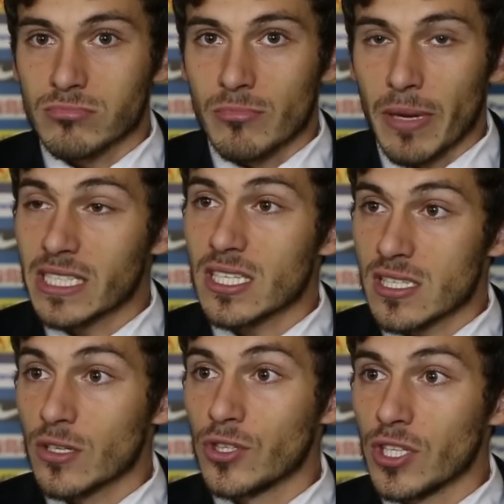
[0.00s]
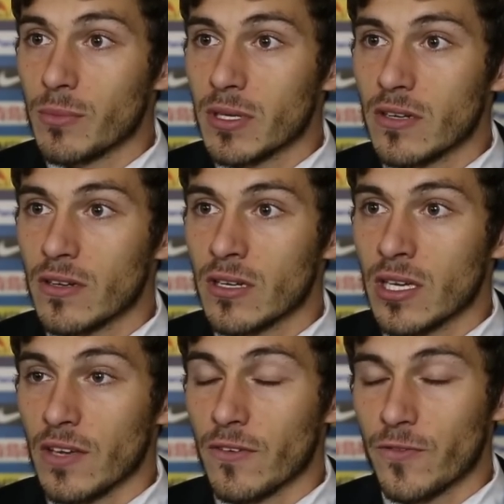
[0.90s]
makes us a good team,
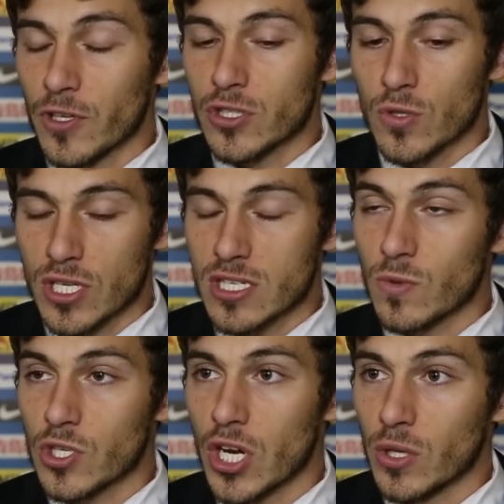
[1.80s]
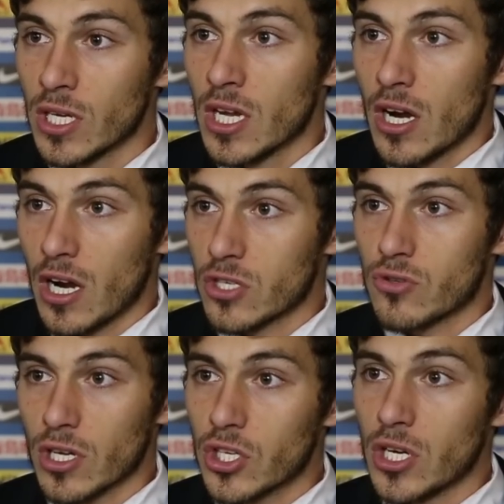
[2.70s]
even first two seasons, we showed our
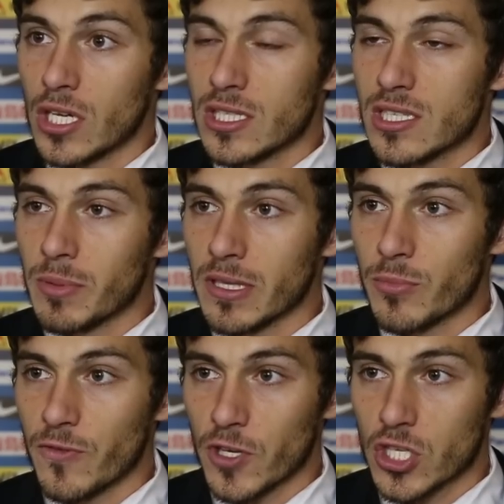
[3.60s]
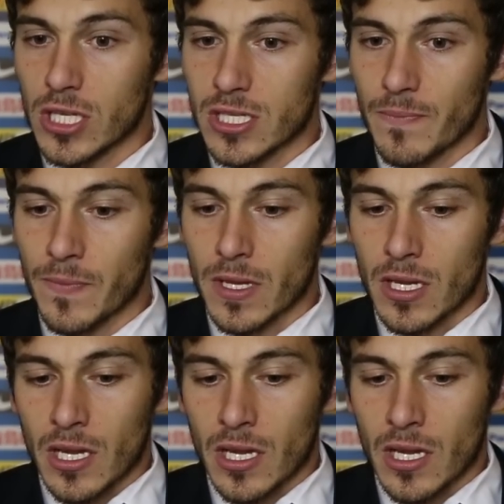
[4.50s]
structure, our discipline and professionalism.